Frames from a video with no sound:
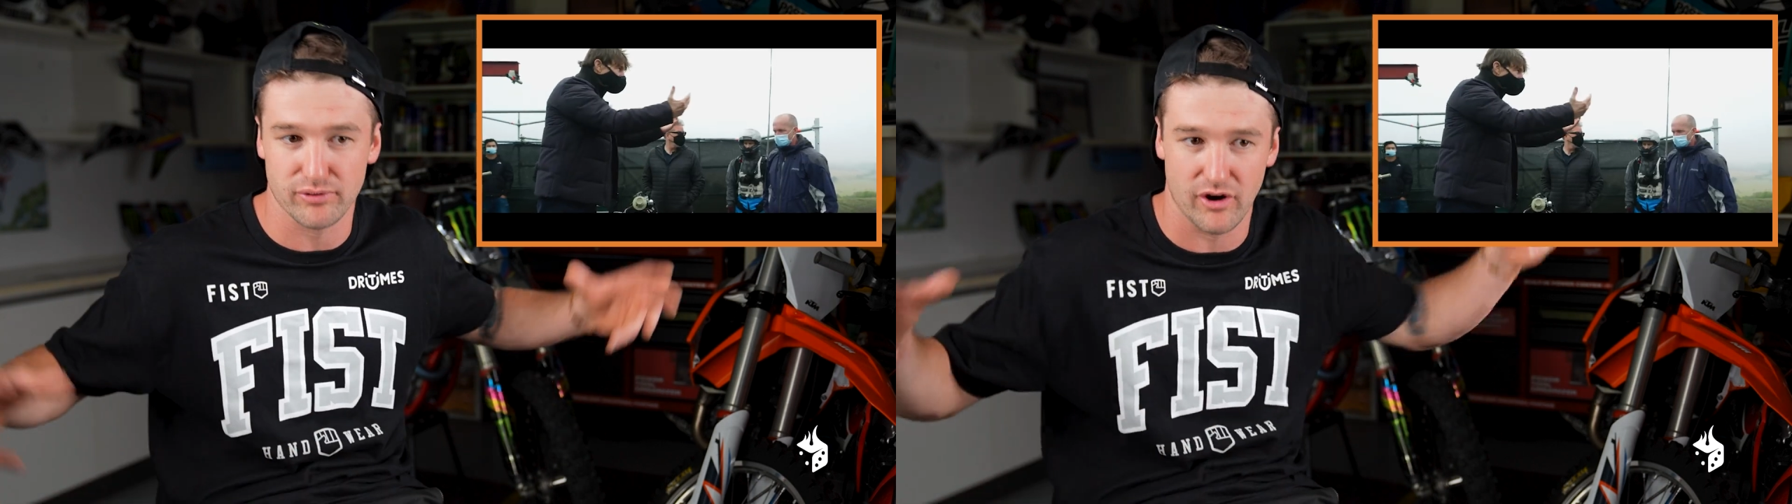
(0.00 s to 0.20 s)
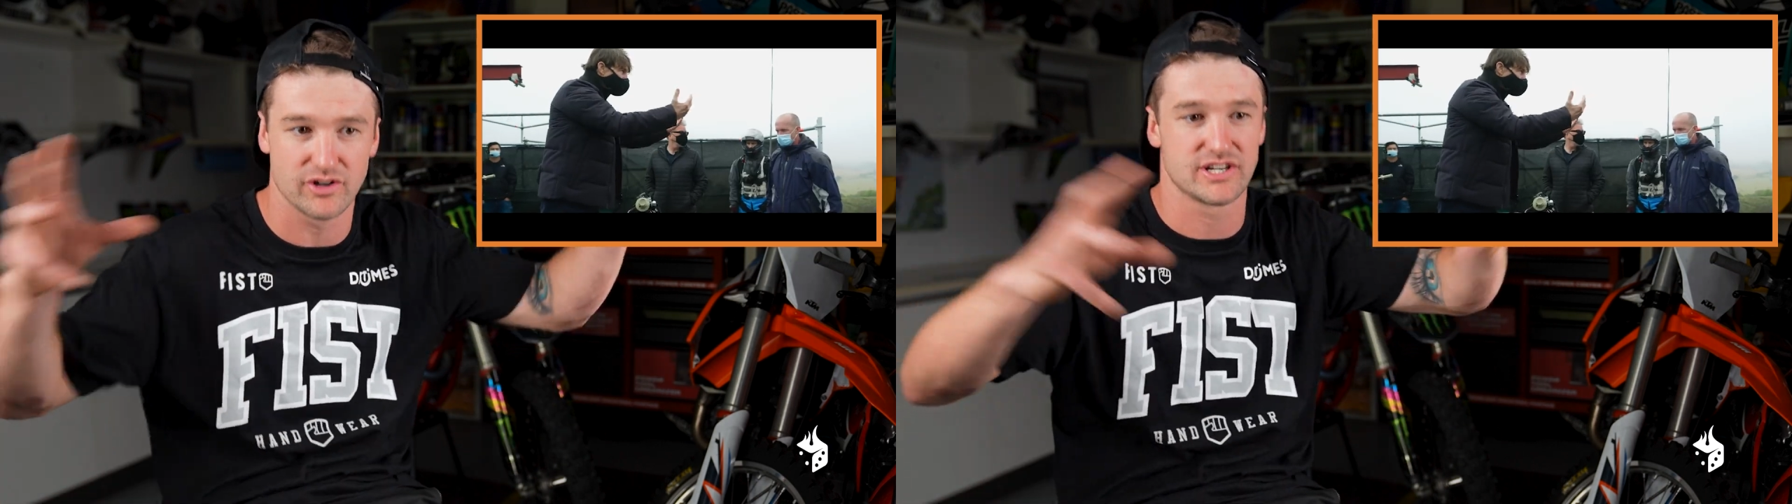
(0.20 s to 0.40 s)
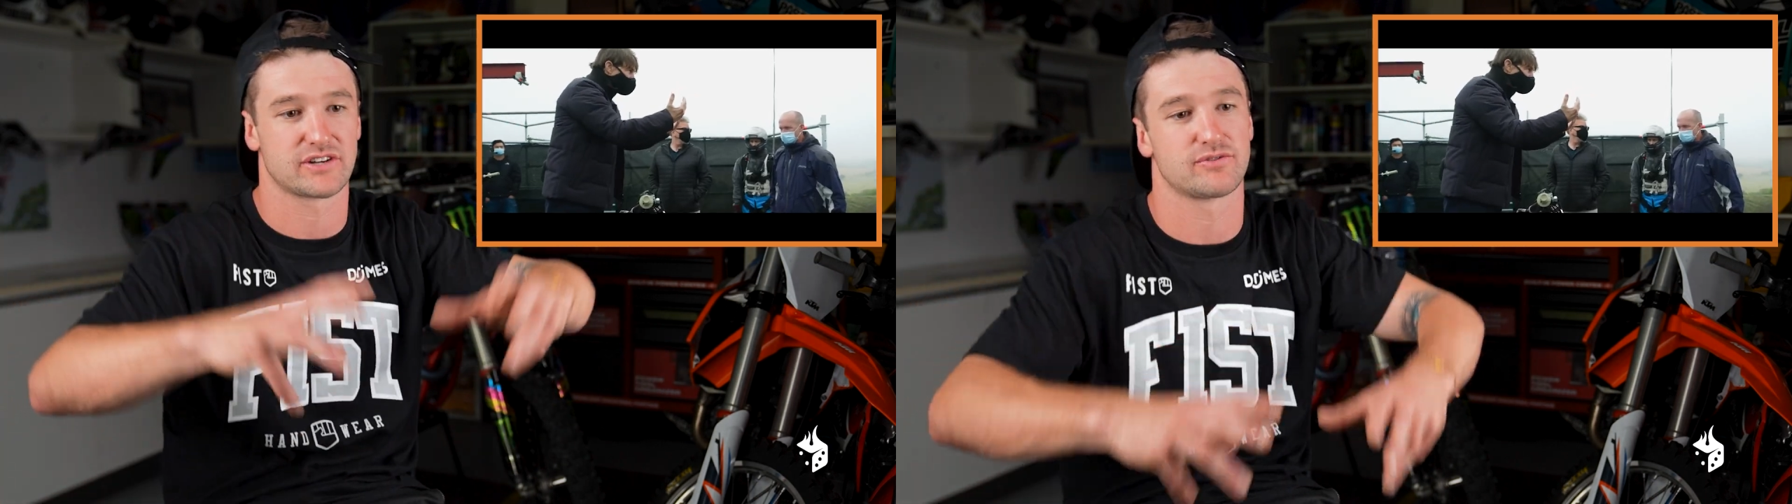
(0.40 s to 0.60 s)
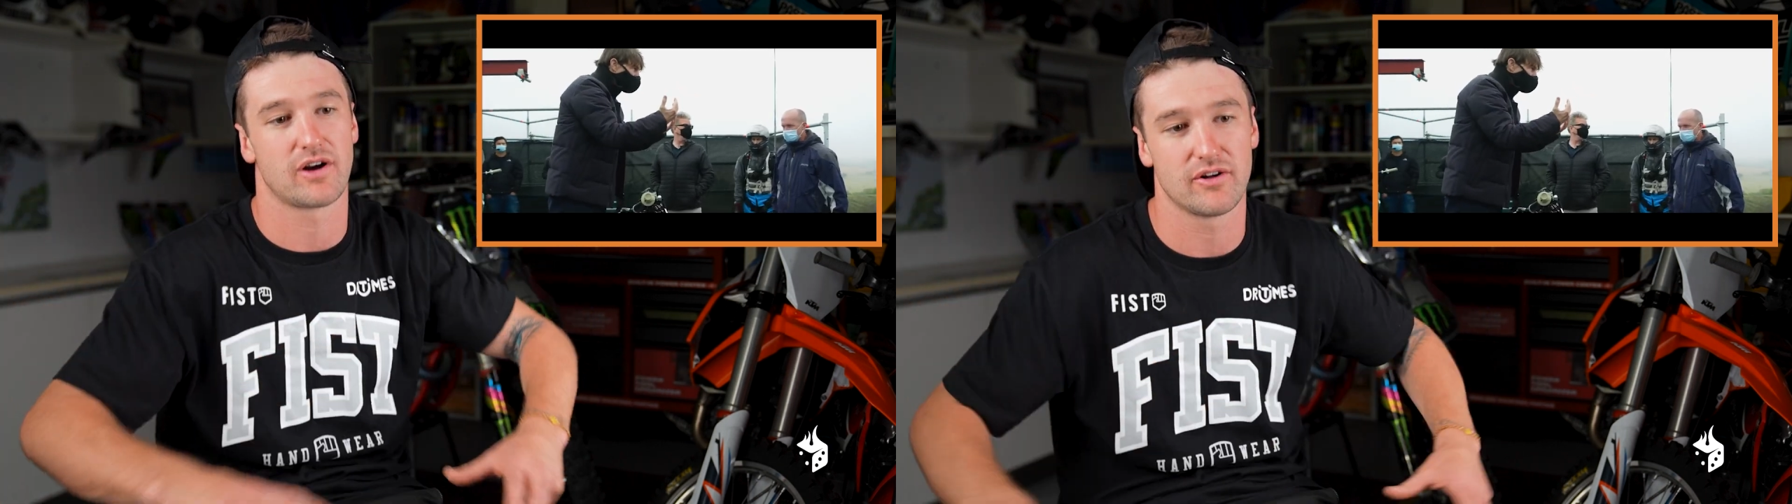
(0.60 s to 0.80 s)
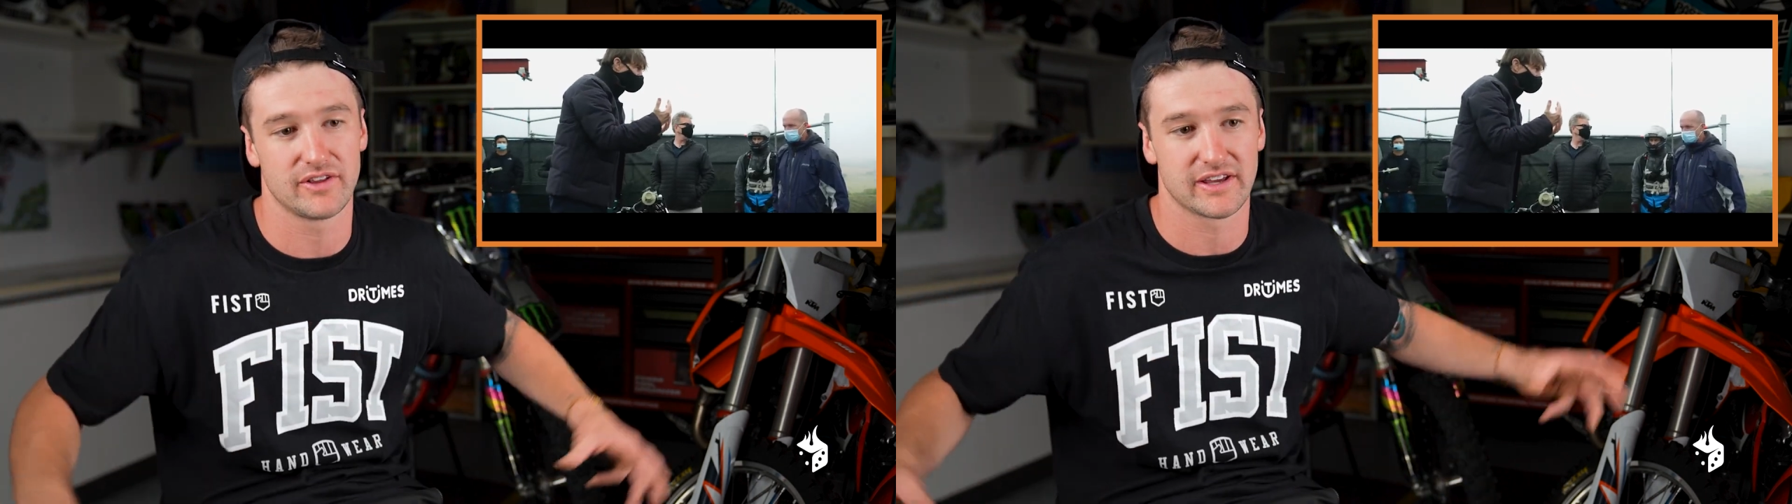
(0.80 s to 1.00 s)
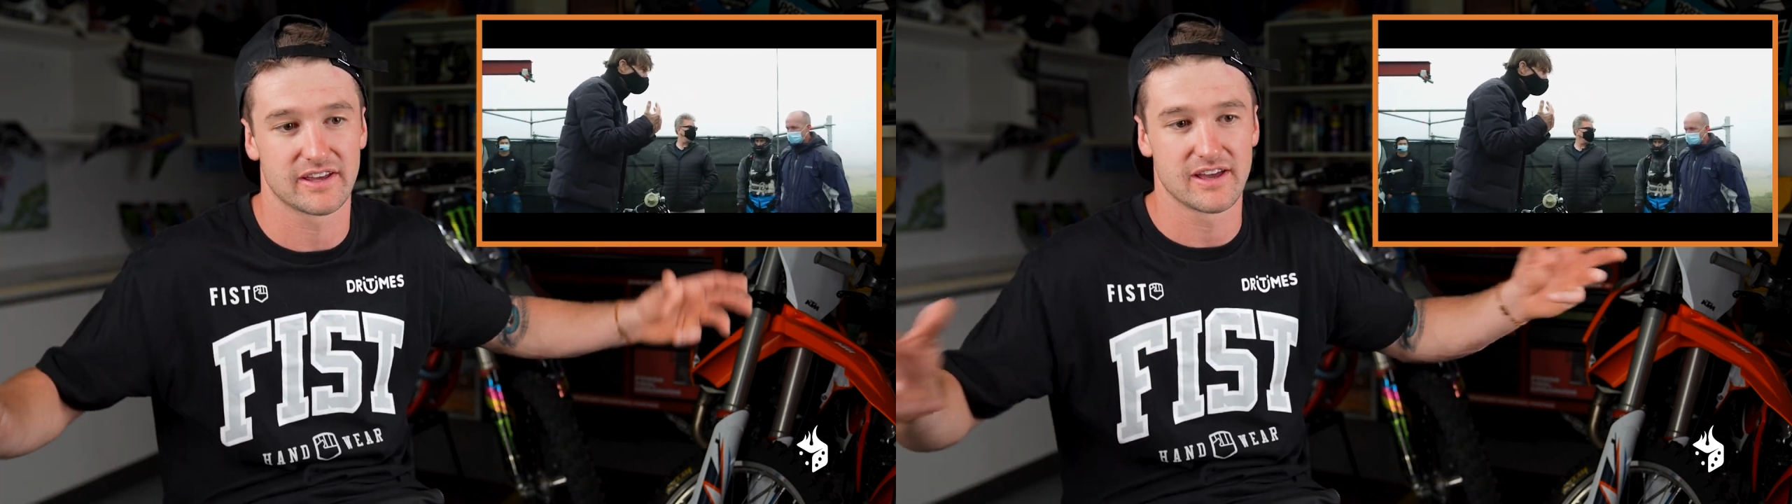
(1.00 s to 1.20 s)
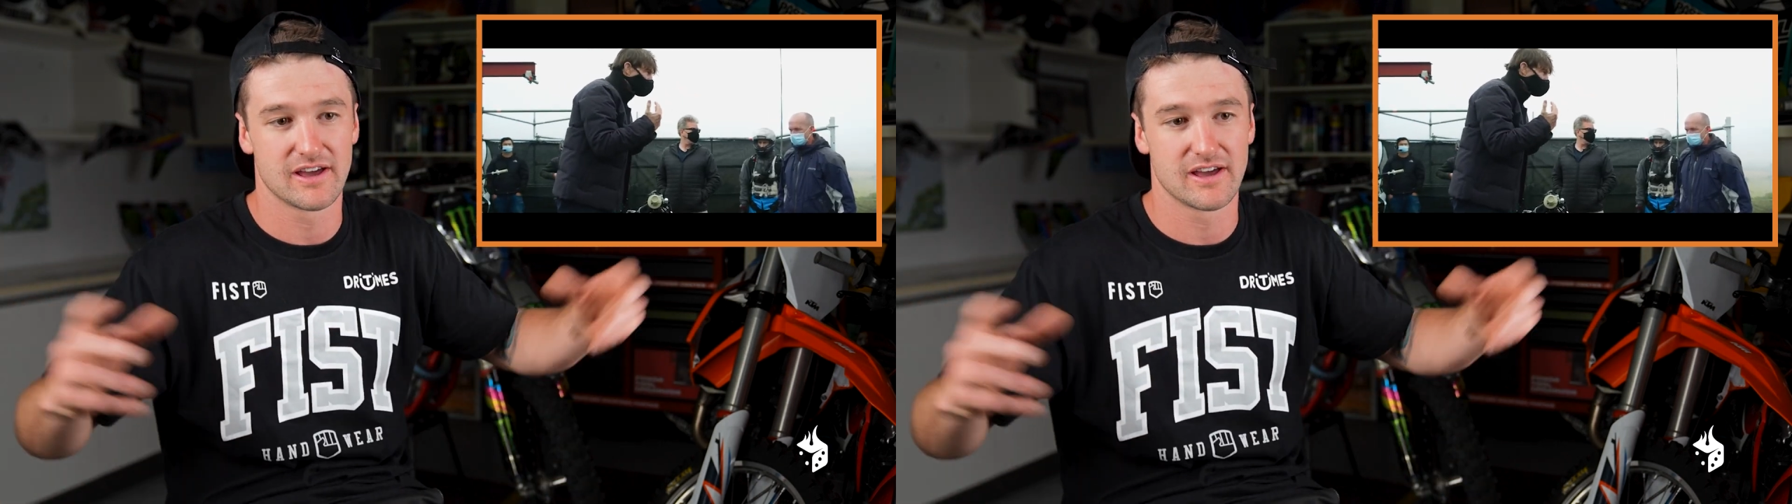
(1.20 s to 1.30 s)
project rolling.